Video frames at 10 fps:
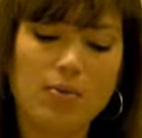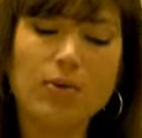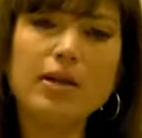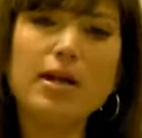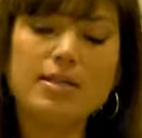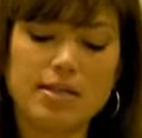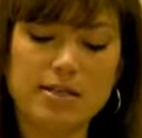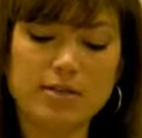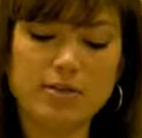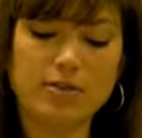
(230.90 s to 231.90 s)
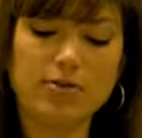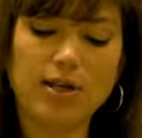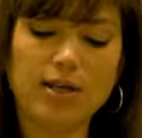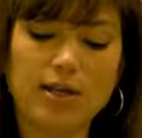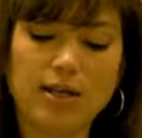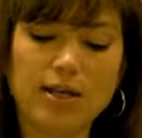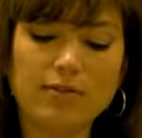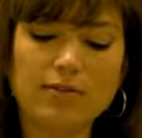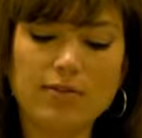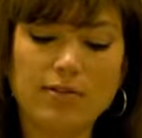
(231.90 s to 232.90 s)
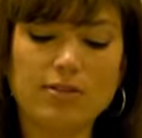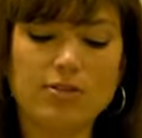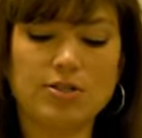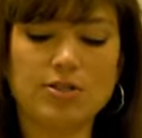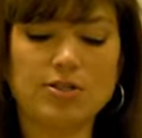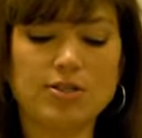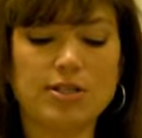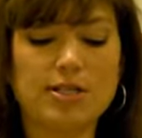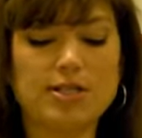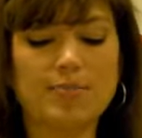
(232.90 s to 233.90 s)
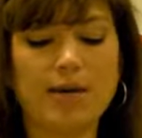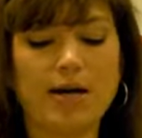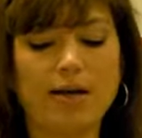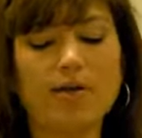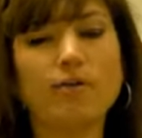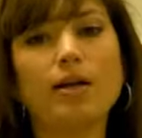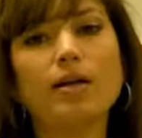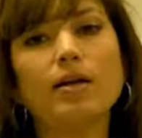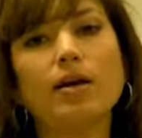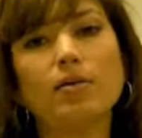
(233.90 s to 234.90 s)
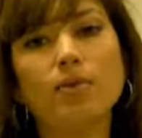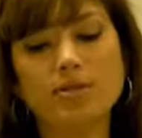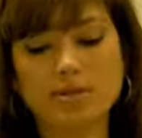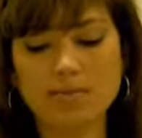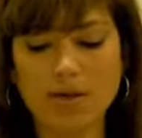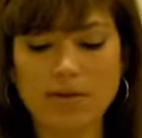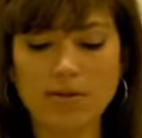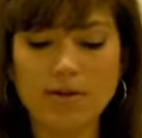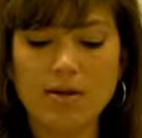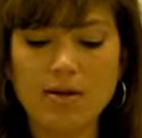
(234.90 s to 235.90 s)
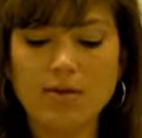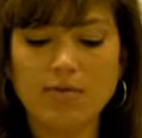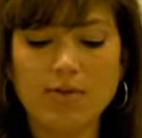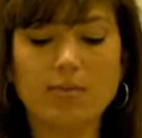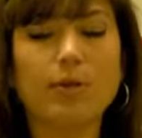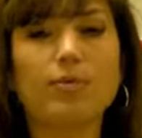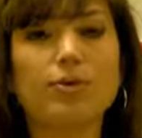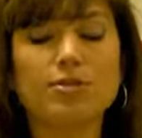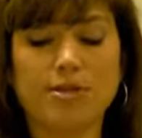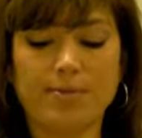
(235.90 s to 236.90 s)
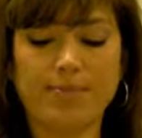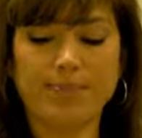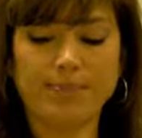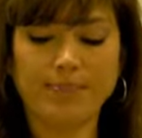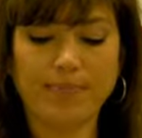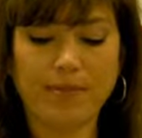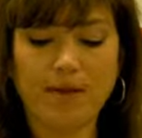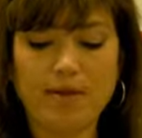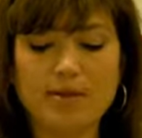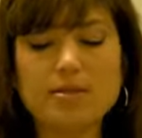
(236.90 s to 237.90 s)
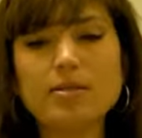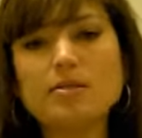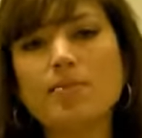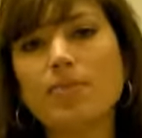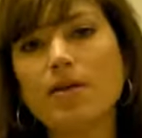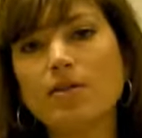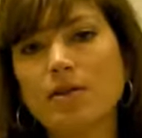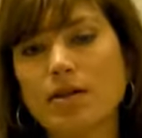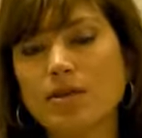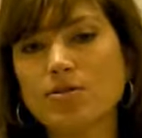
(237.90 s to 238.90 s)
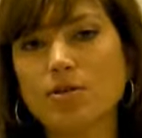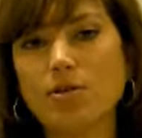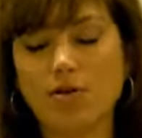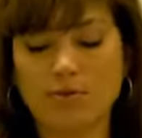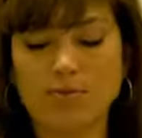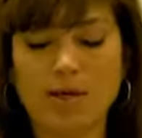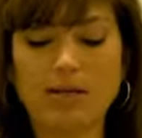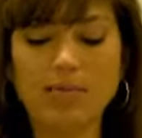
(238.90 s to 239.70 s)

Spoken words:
One idea to create a kid-friendly church is by creating a once-a-month family worship. This is something that I took home and